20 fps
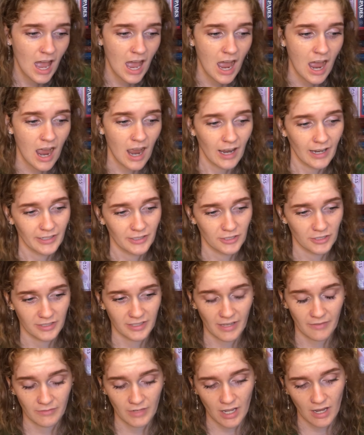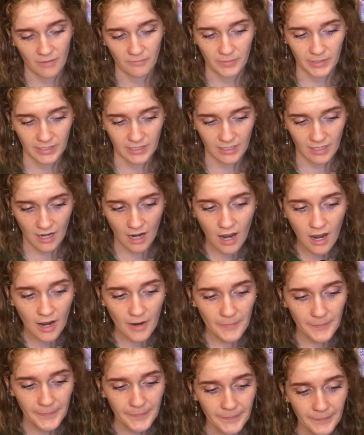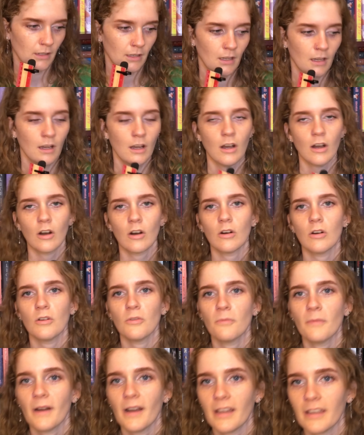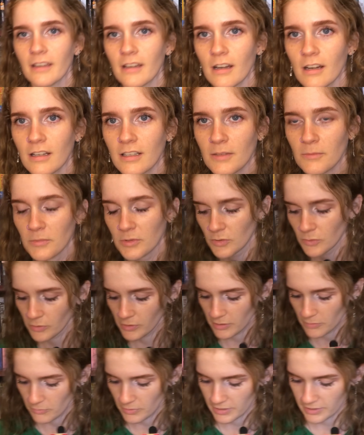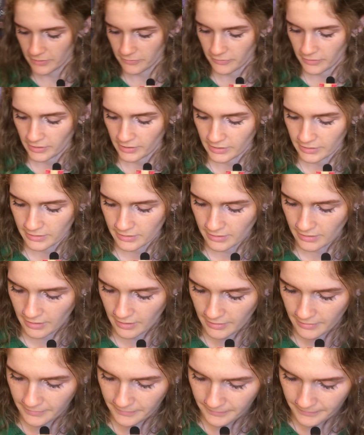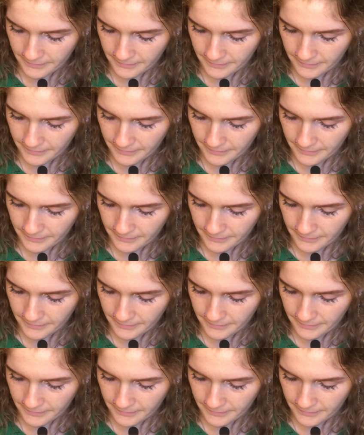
I just have not picked it up. Oh my god. Number 21 is Frankenstein.